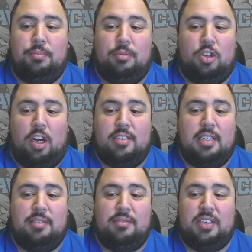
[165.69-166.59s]
Johnson
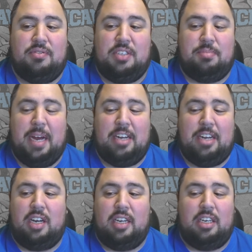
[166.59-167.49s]
and Fitzpatrick
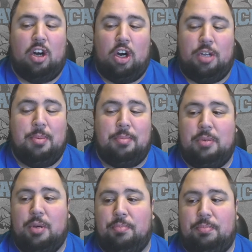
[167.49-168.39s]
got in an argument,
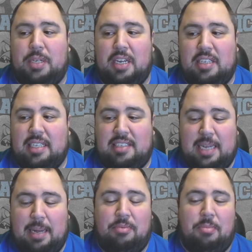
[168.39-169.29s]
you know, because that
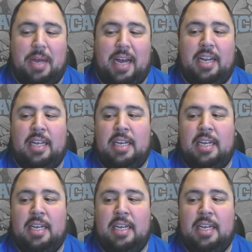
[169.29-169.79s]
stemmed from that.